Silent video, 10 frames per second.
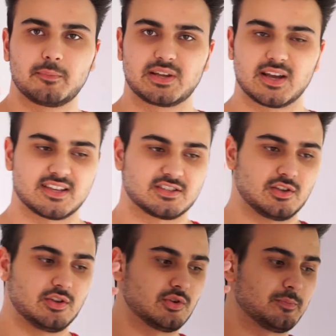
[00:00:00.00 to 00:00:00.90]
because
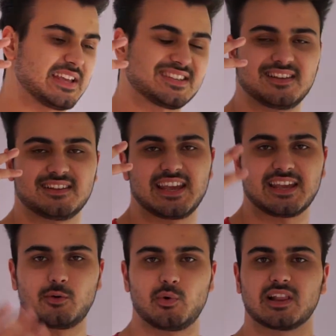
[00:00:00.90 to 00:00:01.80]
you're basically
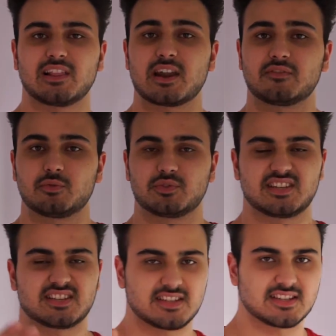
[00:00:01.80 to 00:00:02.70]
taking away a lot of the
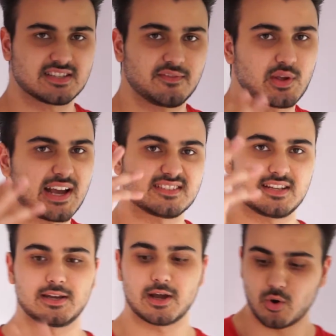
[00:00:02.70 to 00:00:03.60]
resistance. If you guys
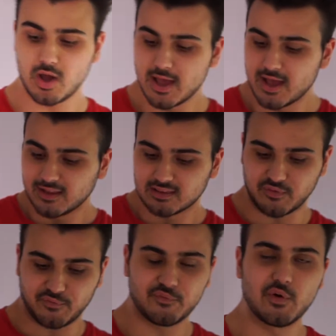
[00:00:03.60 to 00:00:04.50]
didn't know, the
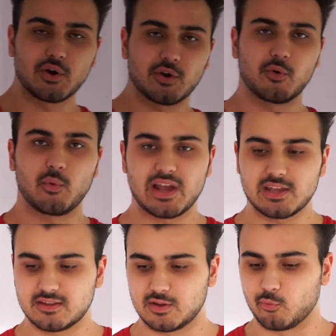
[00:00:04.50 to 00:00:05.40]
further
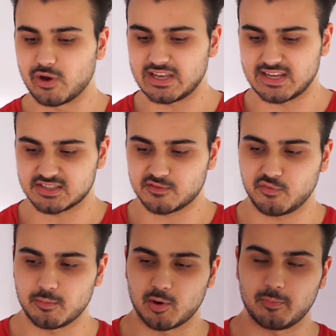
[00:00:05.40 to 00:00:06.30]
away the weight is
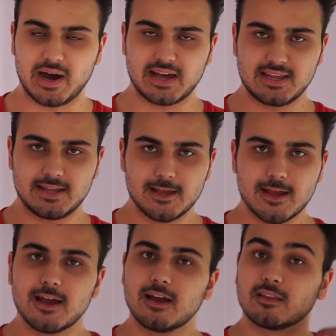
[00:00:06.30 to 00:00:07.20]
from your body,
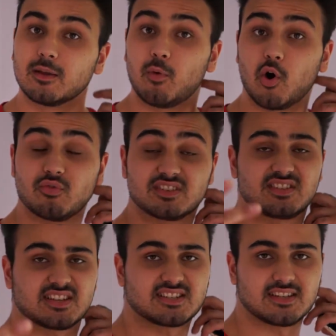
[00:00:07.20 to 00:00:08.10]
the more
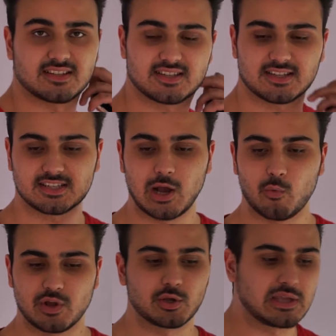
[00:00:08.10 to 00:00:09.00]
resistance.
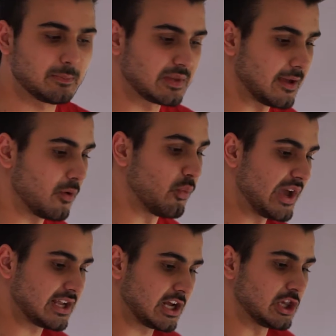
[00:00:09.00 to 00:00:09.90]
So when you keep the
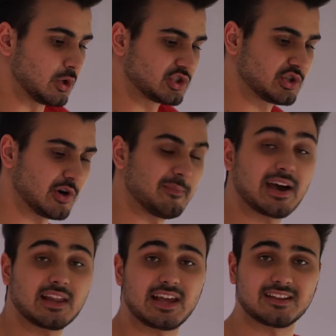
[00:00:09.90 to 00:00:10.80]
weight close to your
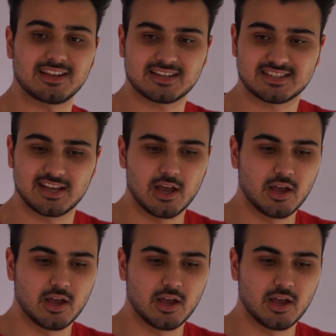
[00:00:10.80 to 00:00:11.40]
body like this,